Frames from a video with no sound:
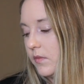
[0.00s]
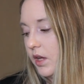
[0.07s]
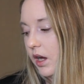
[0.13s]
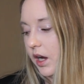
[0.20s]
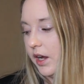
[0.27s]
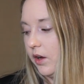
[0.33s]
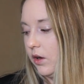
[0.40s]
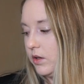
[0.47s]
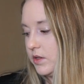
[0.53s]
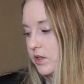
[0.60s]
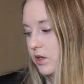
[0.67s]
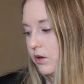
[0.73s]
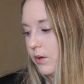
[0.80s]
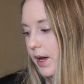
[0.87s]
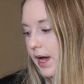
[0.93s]
I
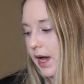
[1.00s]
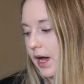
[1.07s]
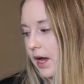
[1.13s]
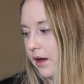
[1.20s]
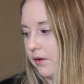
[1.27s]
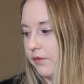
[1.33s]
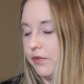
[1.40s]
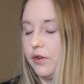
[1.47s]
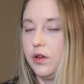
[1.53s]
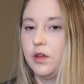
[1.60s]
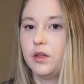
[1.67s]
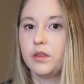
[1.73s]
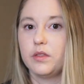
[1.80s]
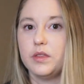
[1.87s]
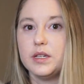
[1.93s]
also have
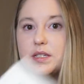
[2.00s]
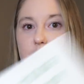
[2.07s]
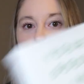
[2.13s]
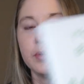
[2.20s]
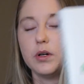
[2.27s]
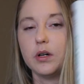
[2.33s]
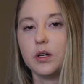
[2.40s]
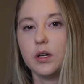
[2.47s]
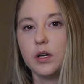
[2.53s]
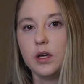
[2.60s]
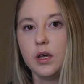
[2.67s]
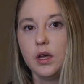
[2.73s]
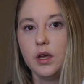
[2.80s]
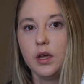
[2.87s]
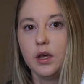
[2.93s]
this book
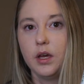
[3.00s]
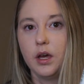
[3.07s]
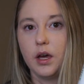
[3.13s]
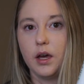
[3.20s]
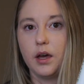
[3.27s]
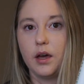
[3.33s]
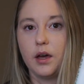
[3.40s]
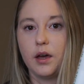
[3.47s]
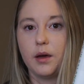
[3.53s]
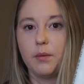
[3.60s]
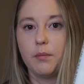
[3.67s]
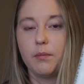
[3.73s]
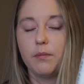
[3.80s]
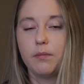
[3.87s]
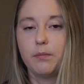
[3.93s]

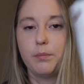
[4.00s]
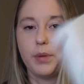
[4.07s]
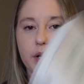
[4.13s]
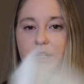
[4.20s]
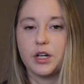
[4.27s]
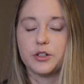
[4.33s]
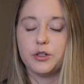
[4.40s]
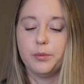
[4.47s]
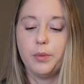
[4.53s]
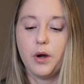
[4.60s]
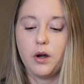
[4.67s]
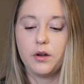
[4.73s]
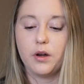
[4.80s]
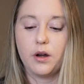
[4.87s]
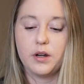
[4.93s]
by Dr.
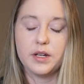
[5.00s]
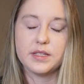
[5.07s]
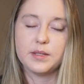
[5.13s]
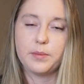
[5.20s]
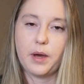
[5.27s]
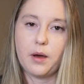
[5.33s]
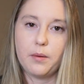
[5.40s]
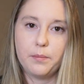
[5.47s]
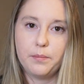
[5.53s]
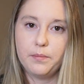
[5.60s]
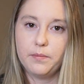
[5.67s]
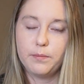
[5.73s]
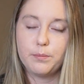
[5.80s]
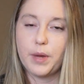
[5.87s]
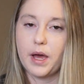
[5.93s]
Barnard. It's about
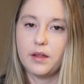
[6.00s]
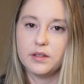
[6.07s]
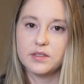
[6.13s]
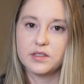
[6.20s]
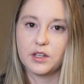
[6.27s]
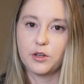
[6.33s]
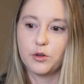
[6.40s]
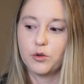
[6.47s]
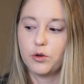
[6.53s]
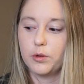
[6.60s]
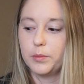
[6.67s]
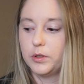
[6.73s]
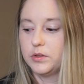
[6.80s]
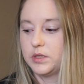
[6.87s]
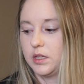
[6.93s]
balancing your
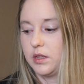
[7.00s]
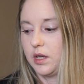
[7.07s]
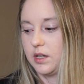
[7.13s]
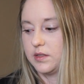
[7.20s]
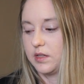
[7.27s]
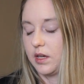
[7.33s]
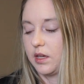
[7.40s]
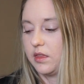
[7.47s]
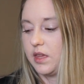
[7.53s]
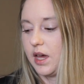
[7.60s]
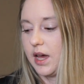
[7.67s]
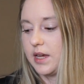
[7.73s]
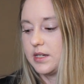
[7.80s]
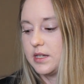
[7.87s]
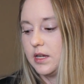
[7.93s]
hormones and things like
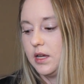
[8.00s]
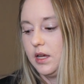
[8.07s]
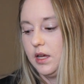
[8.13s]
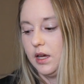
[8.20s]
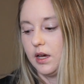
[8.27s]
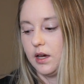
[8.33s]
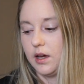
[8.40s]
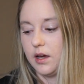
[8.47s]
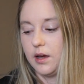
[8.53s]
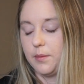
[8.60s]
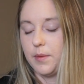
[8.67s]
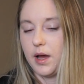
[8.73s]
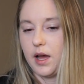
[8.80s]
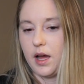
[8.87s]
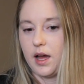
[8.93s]
that.
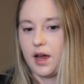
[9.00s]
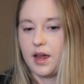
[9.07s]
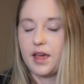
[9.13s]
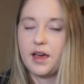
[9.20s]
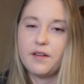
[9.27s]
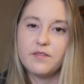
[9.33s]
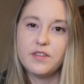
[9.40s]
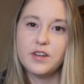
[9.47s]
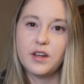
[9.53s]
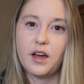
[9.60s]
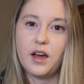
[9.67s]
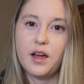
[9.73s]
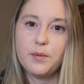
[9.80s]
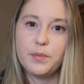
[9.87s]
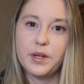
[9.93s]
I have
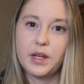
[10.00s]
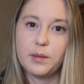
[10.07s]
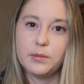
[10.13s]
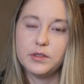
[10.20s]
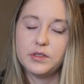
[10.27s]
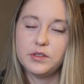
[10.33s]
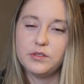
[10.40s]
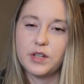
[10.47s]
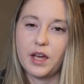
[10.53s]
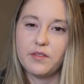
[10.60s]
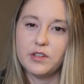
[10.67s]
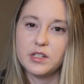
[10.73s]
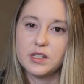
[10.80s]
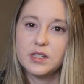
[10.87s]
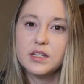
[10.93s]
not been able to dive
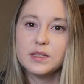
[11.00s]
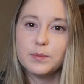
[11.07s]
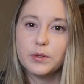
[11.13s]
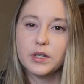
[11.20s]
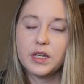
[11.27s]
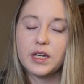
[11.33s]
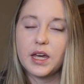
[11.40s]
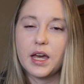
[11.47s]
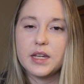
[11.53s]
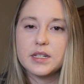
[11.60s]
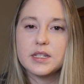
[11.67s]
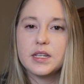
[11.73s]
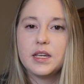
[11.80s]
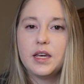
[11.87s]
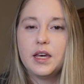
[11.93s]
into this book yet,